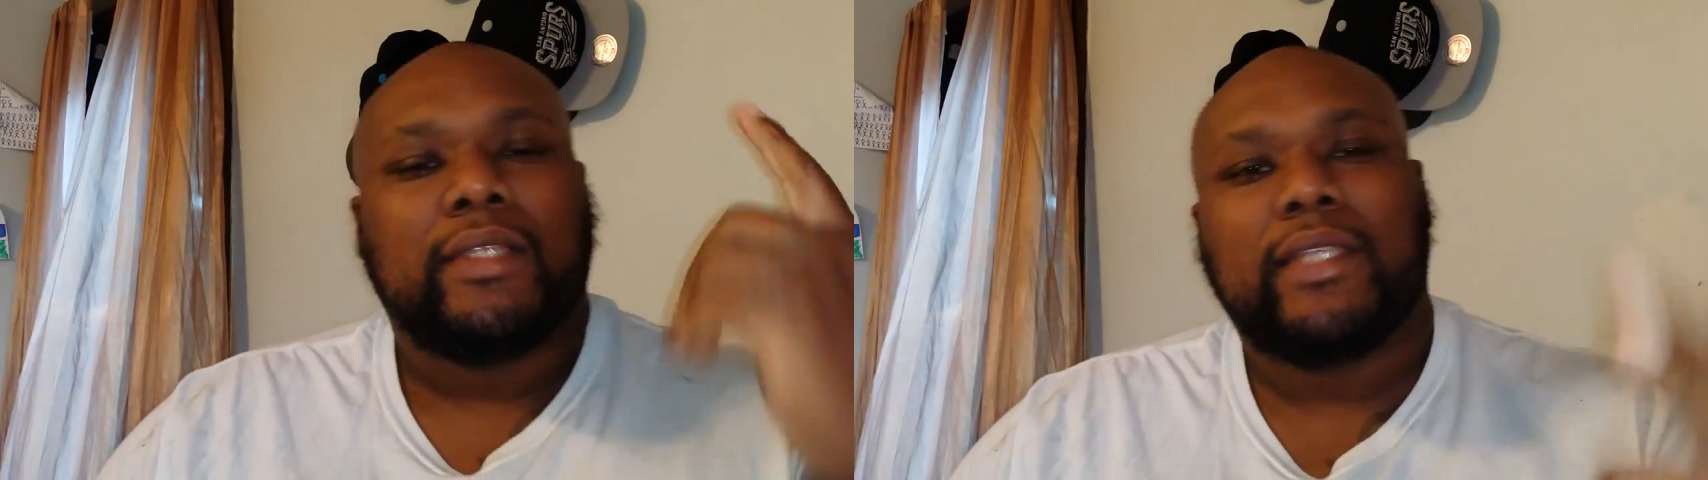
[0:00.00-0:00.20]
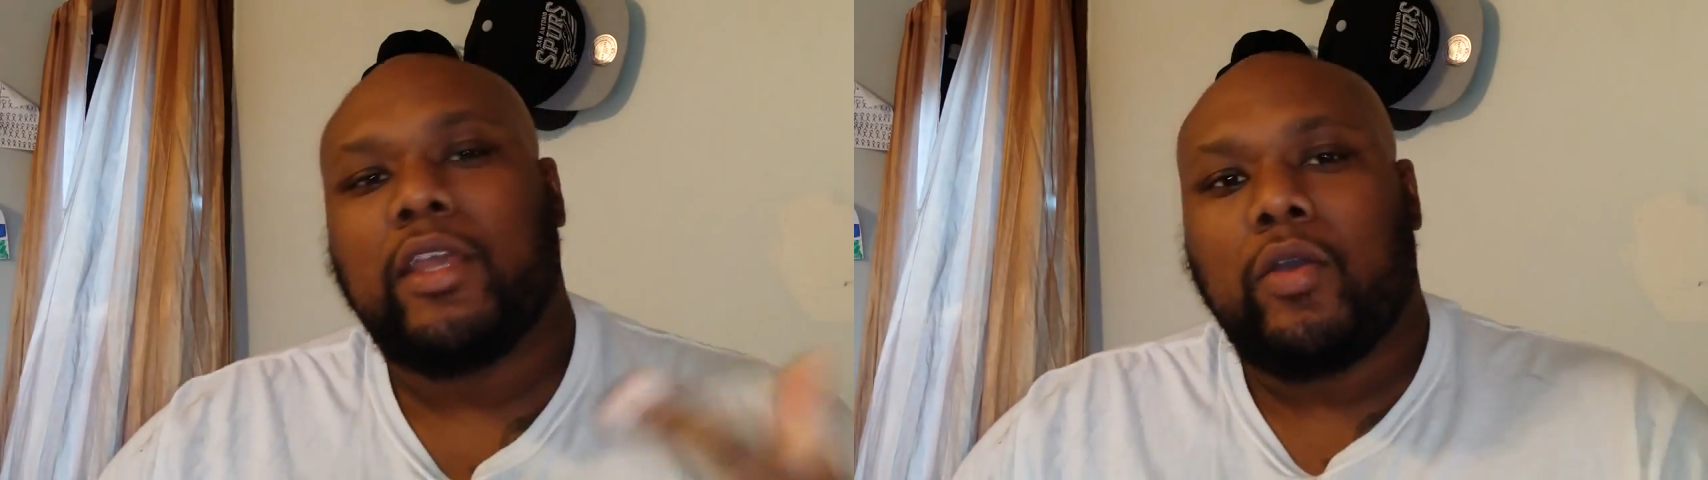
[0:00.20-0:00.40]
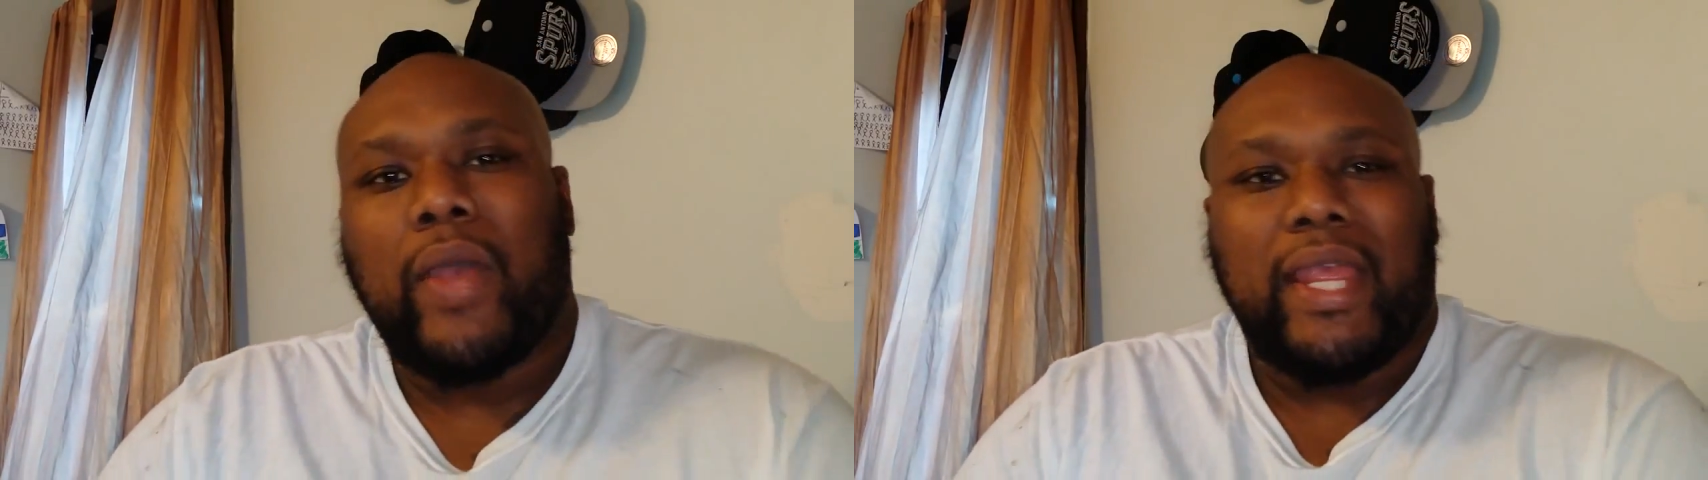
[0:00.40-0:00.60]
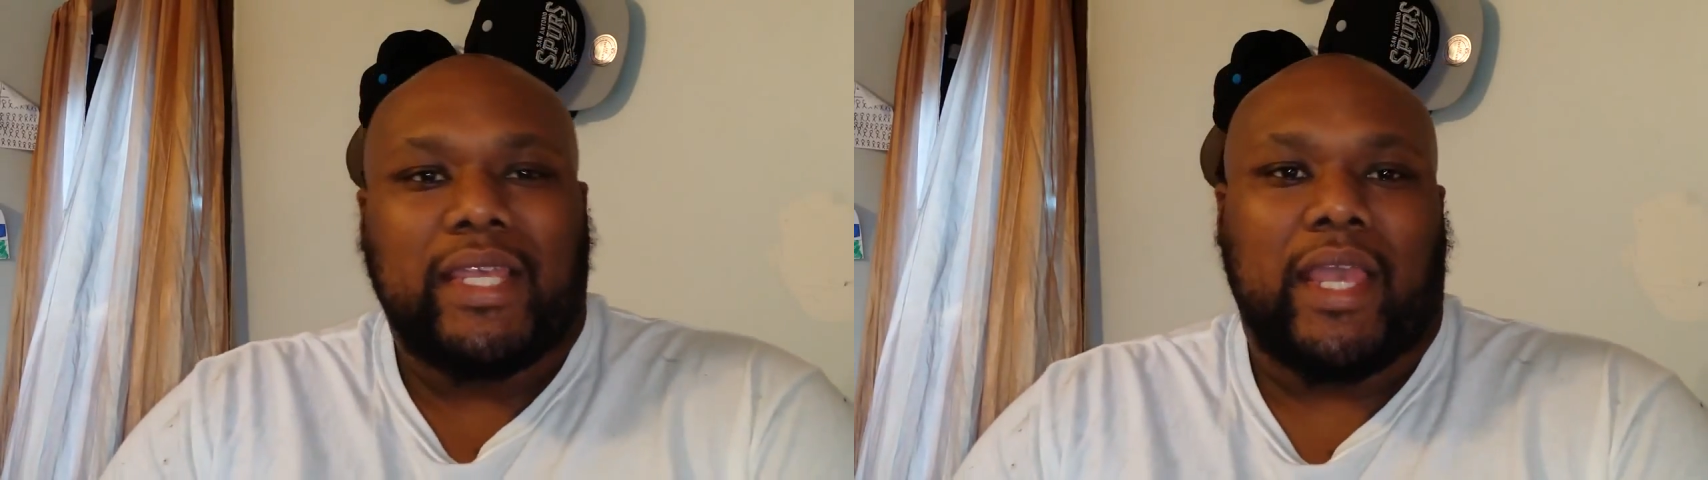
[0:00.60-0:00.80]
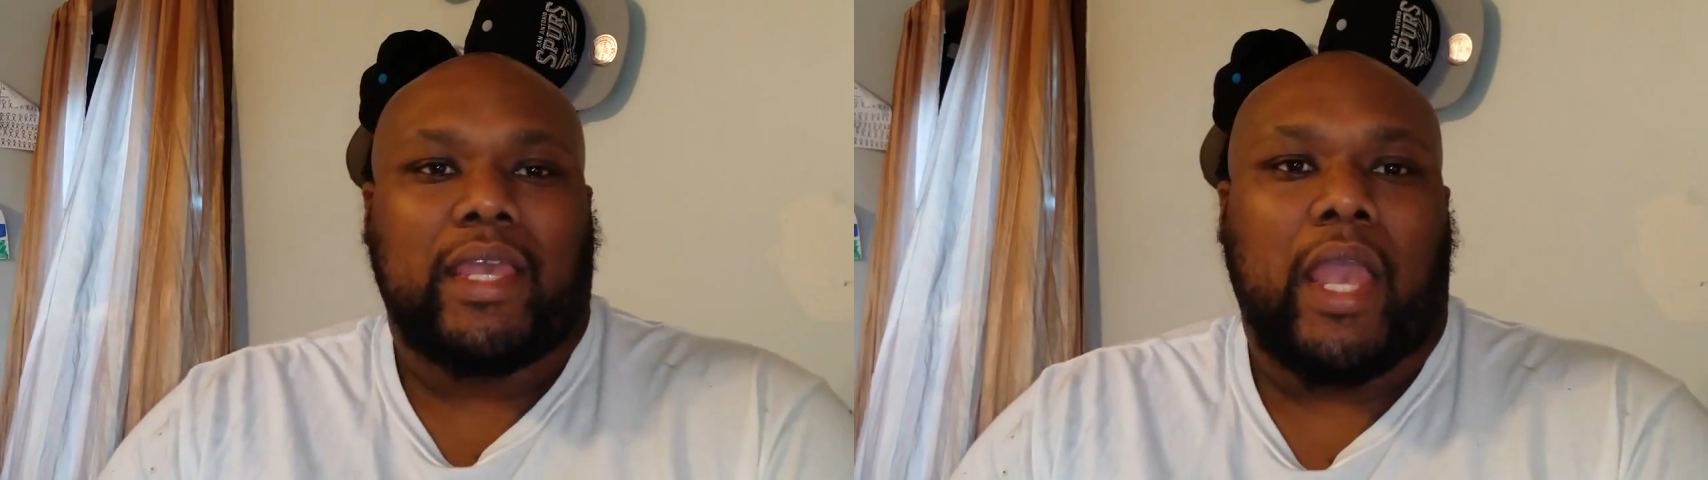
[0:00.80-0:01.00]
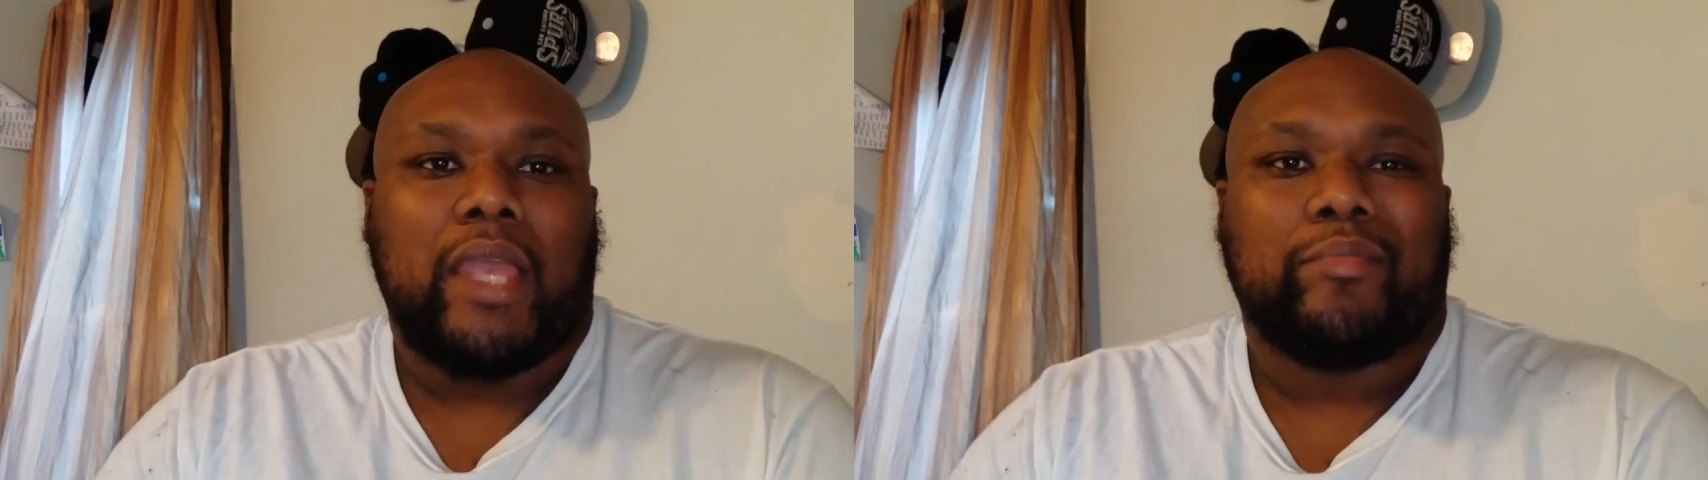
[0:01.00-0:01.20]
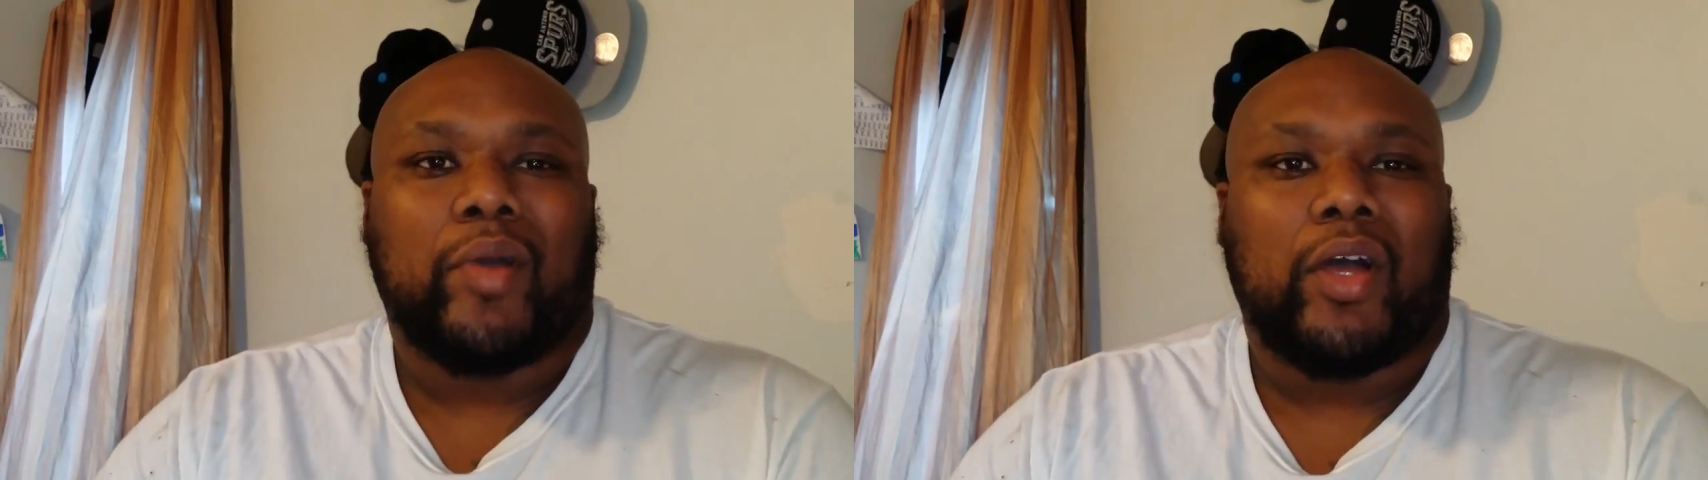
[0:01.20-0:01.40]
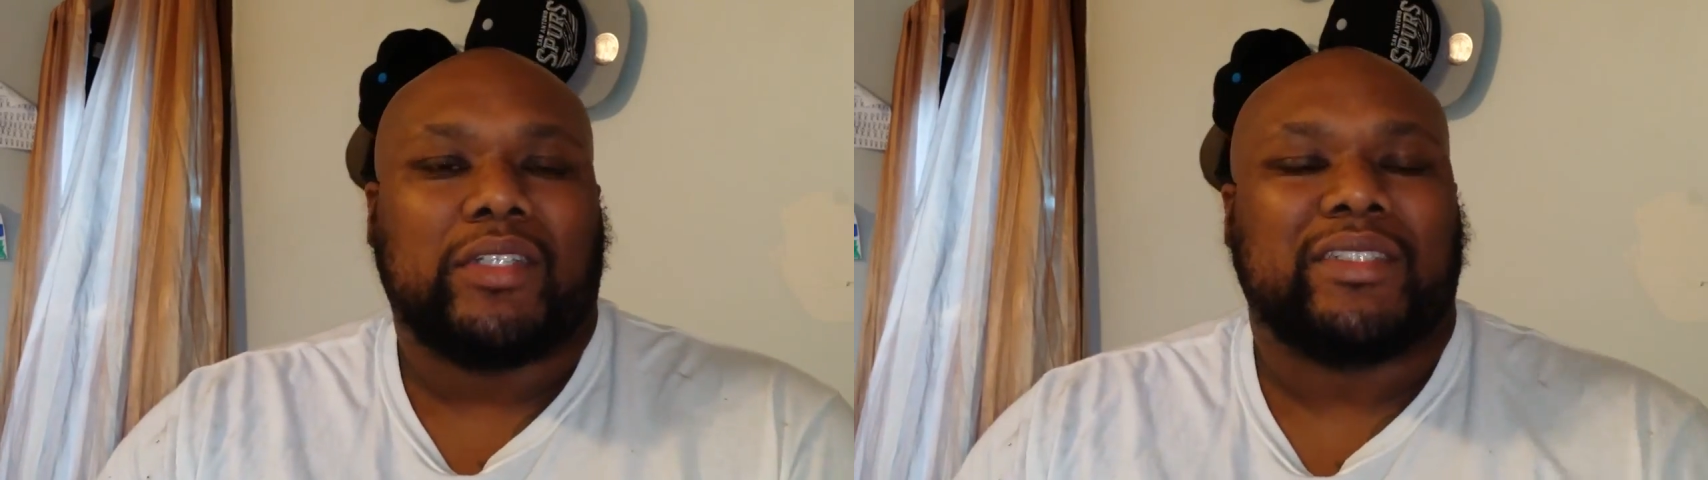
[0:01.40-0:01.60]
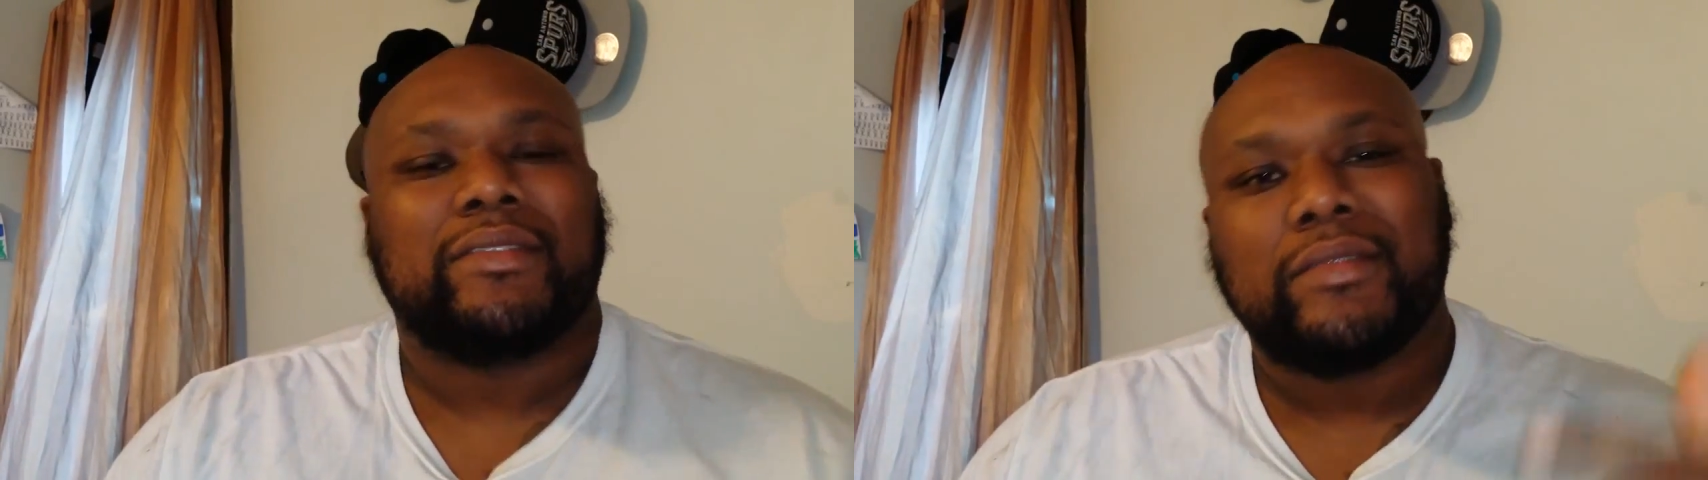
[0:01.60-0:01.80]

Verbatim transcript: Theo, aka Bonds.